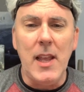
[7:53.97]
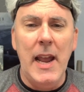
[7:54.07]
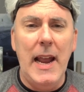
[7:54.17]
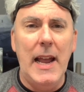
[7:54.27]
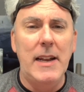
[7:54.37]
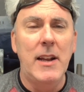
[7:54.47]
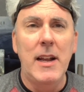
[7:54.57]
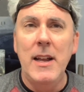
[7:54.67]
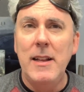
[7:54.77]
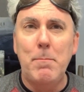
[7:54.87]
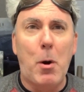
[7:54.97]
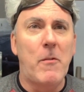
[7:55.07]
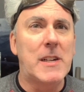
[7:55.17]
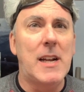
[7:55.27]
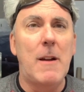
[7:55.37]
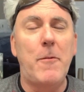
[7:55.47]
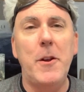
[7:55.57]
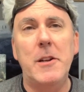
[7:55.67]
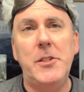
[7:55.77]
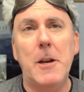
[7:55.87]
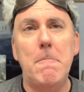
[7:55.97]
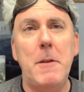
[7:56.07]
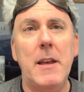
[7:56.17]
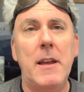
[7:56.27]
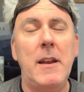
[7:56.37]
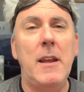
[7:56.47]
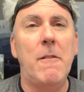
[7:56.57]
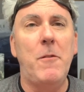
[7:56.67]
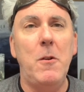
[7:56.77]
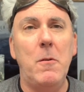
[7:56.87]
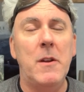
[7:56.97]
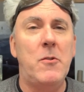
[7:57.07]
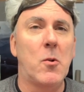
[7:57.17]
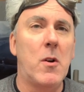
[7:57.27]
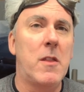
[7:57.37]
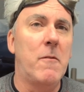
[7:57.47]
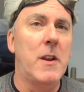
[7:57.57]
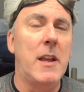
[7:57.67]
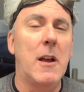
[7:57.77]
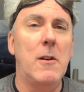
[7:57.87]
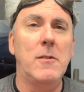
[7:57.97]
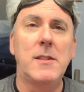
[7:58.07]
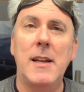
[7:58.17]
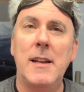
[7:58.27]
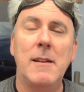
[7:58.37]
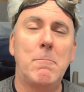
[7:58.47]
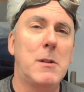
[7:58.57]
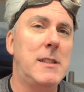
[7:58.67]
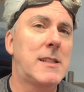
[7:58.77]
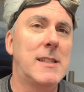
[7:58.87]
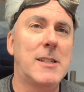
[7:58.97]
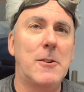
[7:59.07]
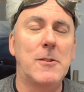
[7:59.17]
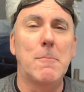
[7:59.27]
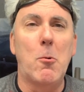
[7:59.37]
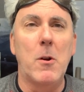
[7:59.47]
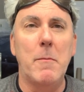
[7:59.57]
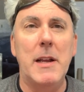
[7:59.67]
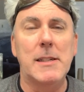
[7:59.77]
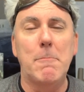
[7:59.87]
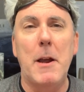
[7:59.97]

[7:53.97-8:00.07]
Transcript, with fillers: and perfect time for you to jump in if you enjoyed the videos and please consider supporting me as a